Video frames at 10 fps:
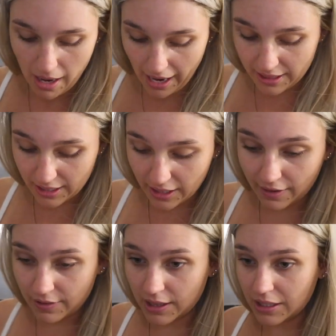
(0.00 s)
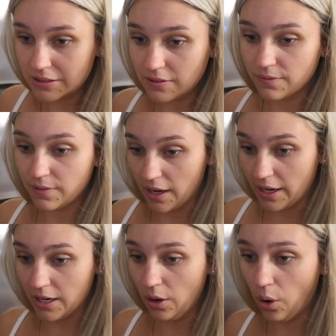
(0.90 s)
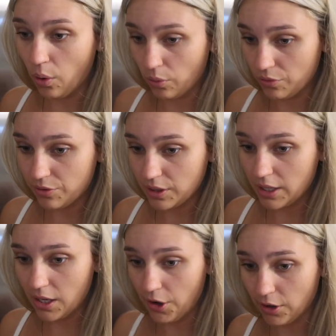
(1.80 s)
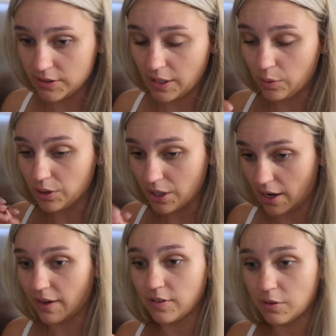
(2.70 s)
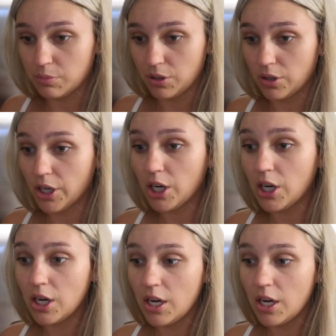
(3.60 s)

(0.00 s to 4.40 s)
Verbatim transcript: I think everything's fine, hopefully, or else I will not have a computer,